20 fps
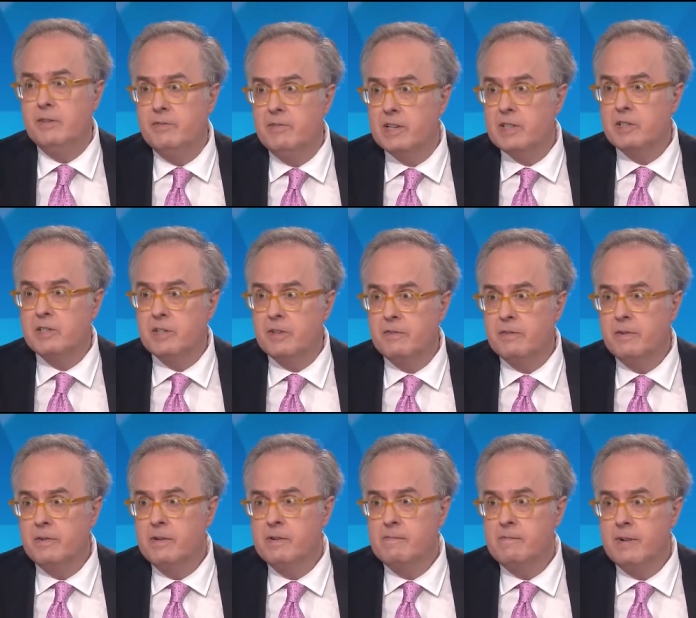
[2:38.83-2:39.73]
divisive.
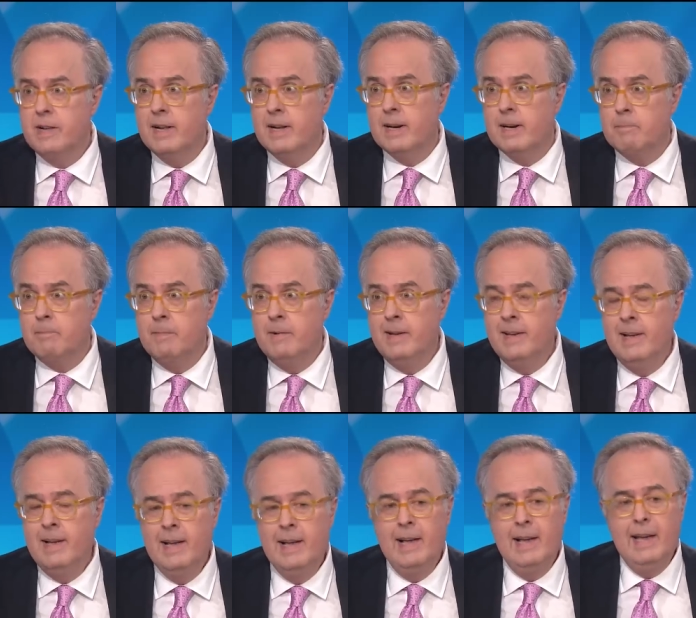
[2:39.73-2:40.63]
Um,
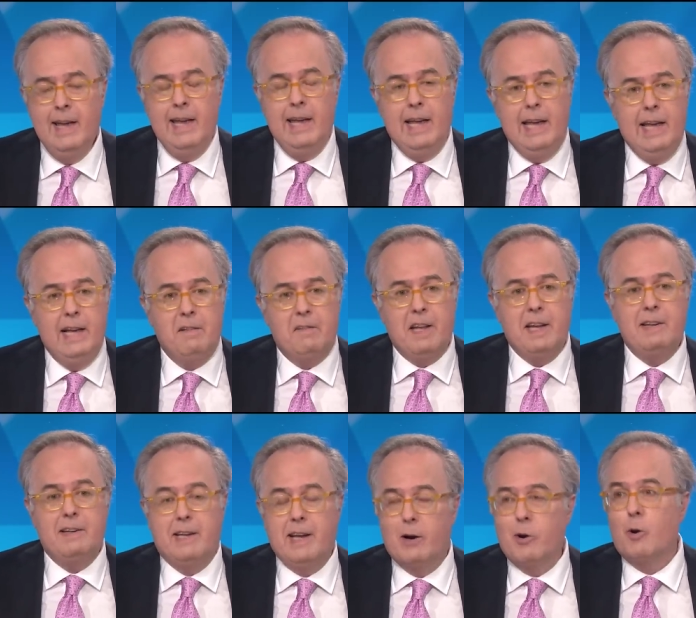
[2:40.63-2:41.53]
it's a
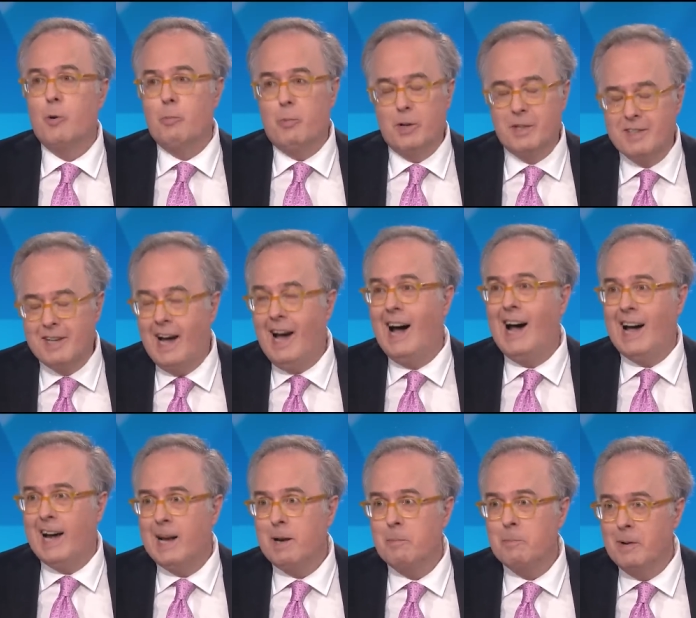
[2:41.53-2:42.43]
terrible
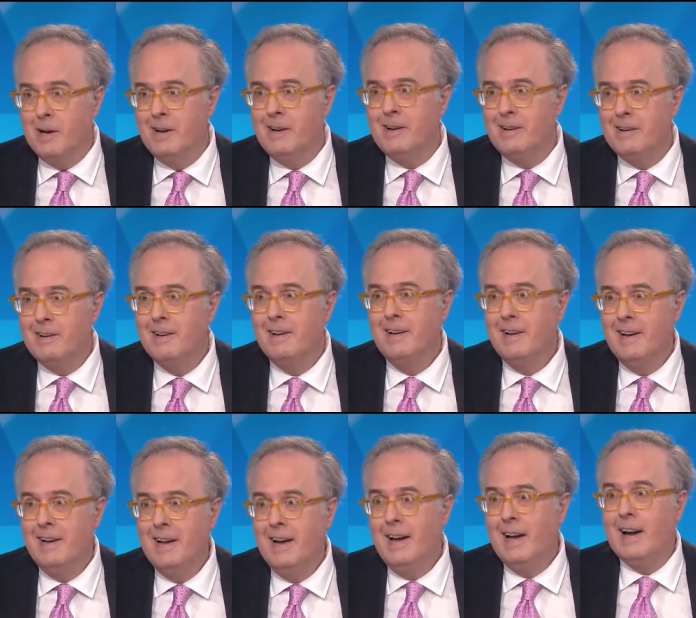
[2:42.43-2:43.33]
time,
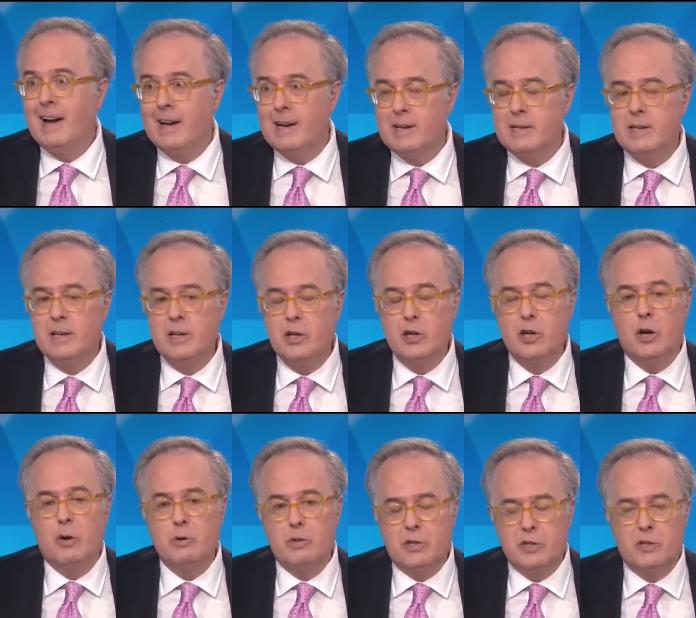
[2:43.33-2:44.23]
uh, to, you
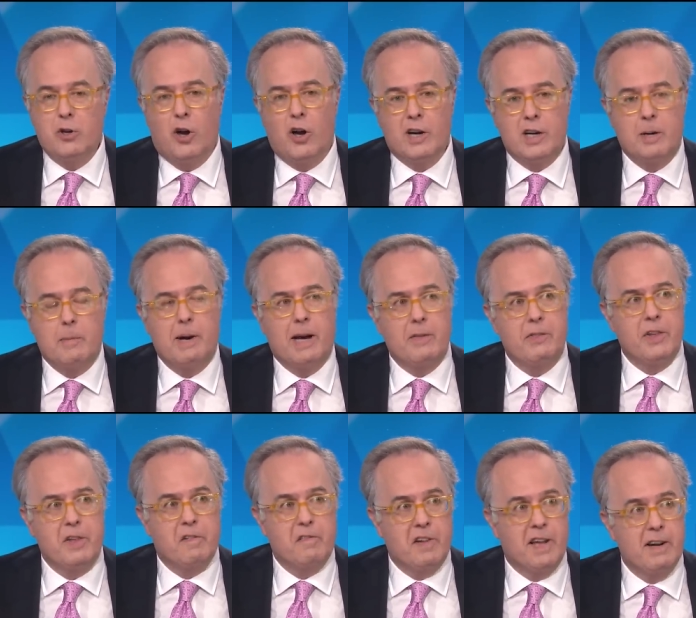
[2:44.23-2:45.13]
know, to talk about
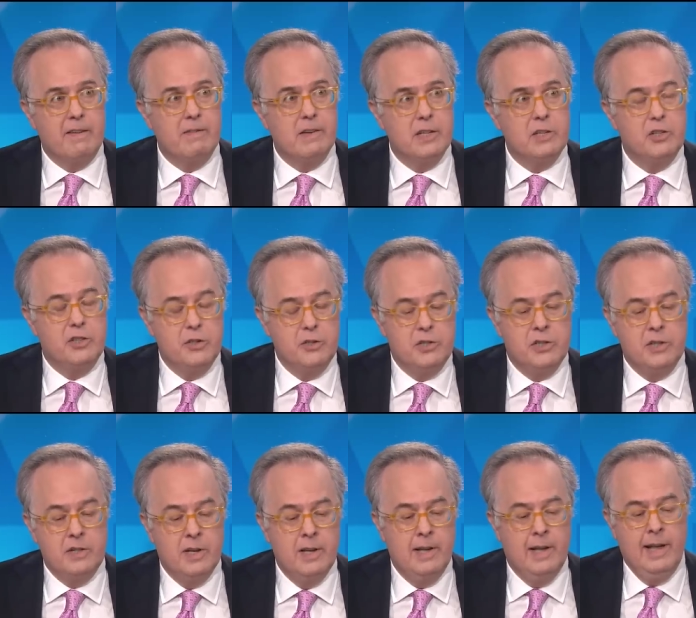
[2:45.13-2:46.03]
this set of
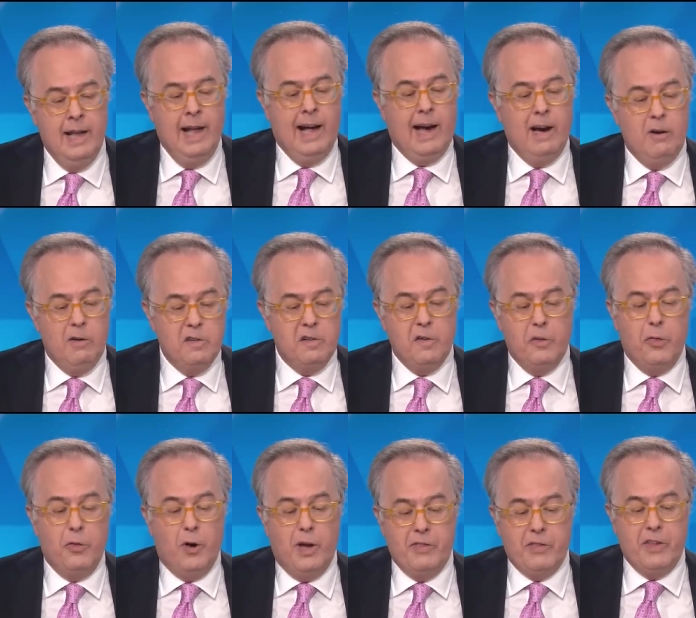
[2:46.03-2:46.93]
issues. I also
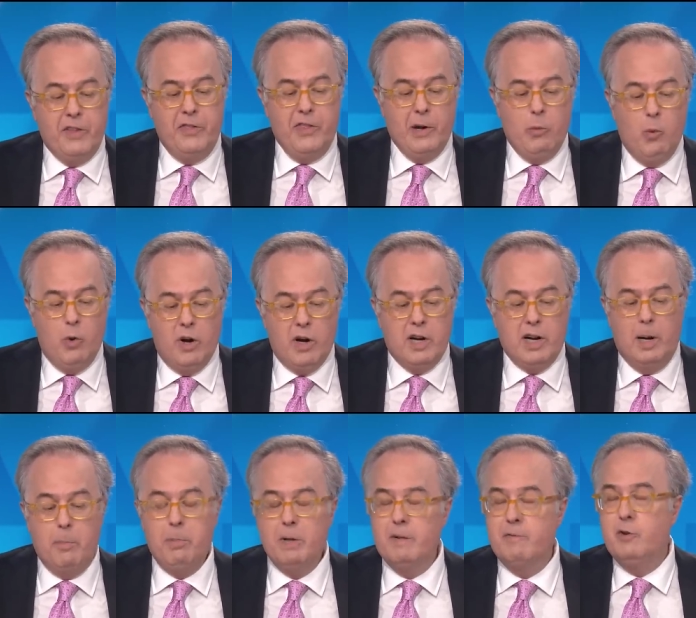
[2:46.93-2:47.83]
thought that there were a
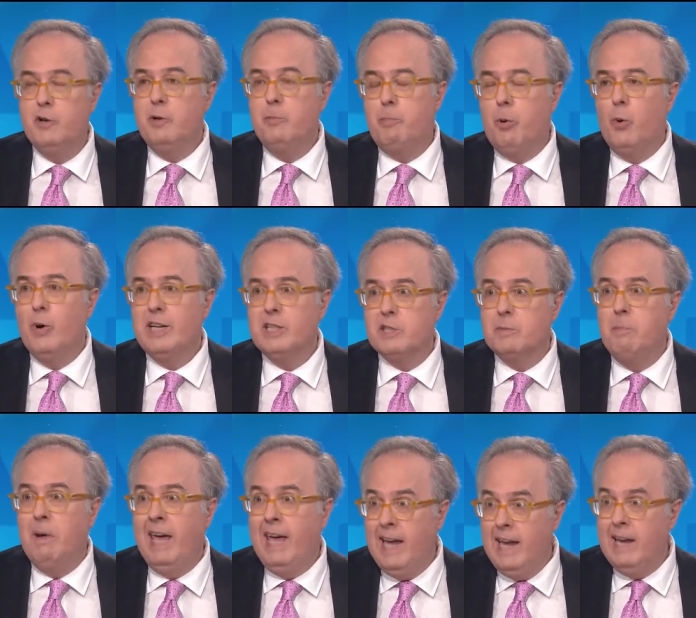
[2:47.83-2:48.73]
couple of good points
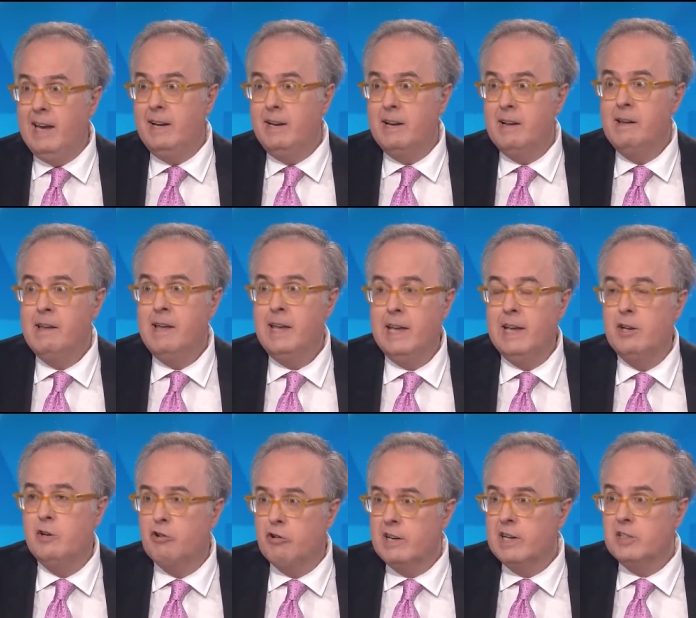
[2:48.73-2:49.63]
made
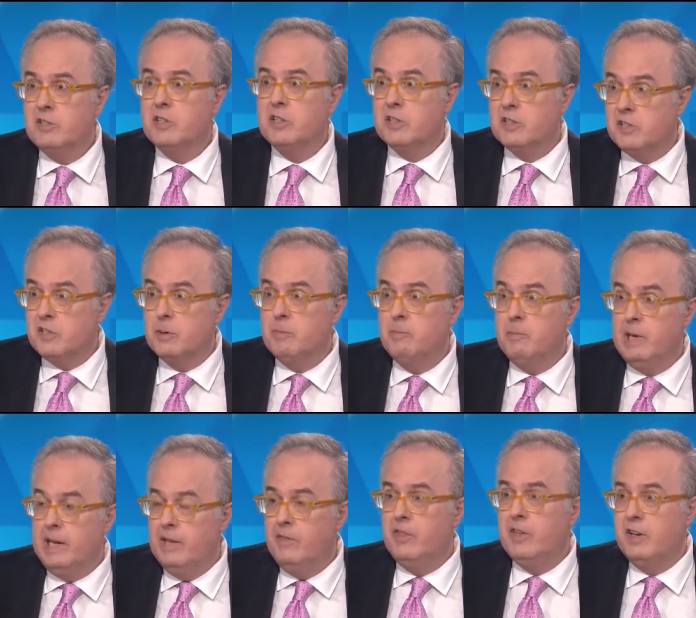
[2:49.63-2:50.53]
in
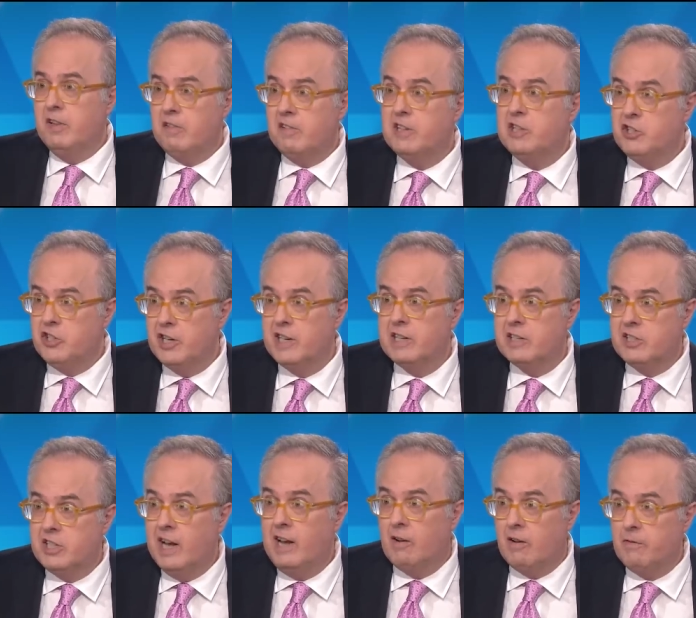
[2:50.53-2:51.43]
criticism in the decision
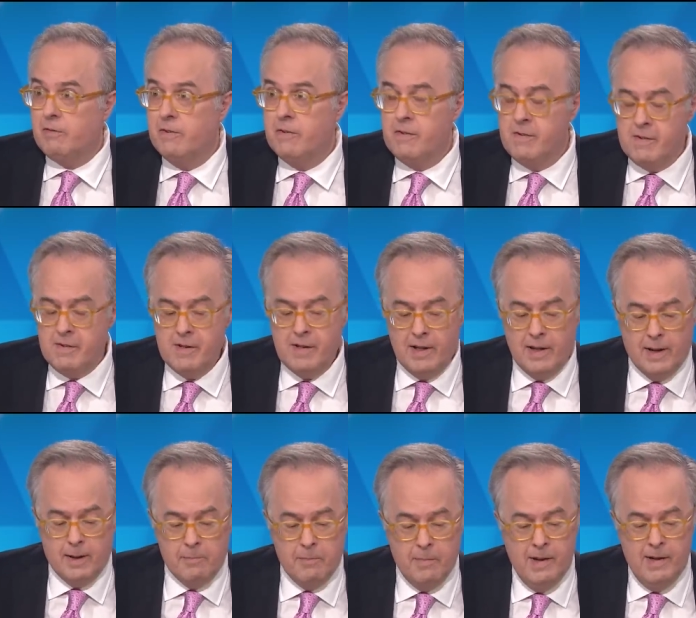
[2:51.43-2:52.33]
itself.
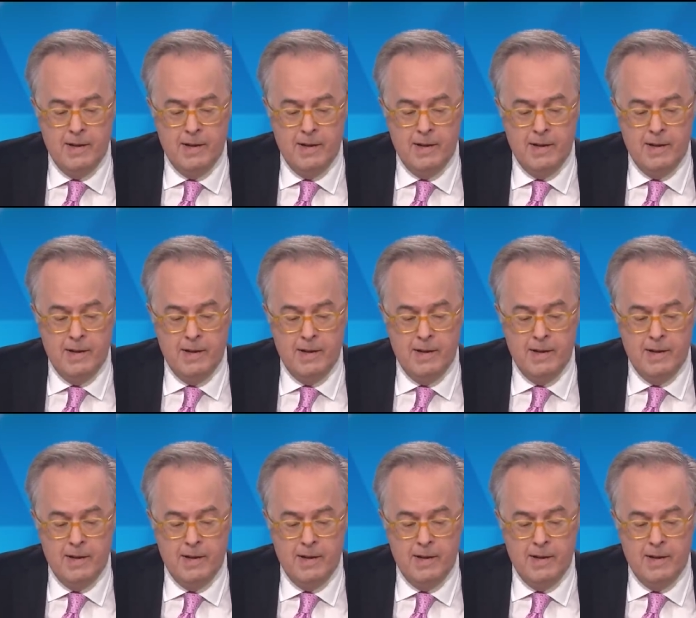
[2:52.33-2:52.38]
Um,